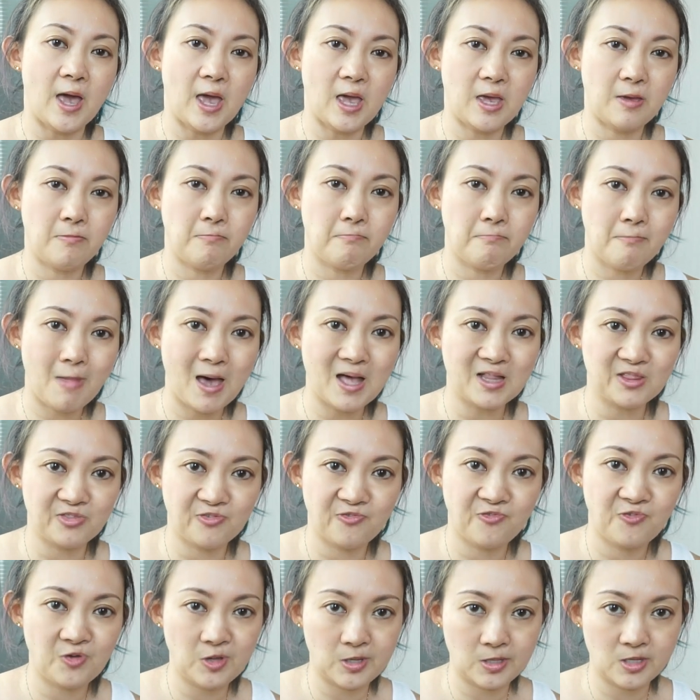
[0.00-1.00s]
a matte
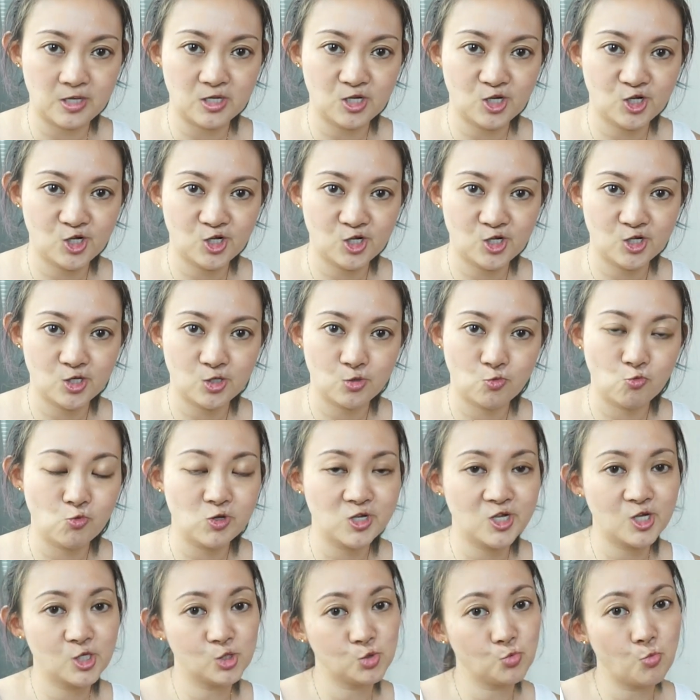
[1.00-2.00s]
finish,
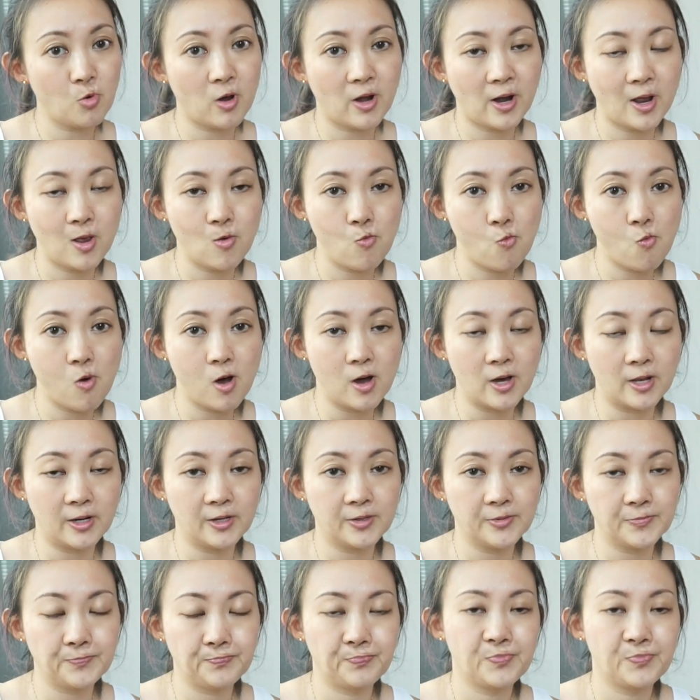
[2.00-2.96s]
which is what I want.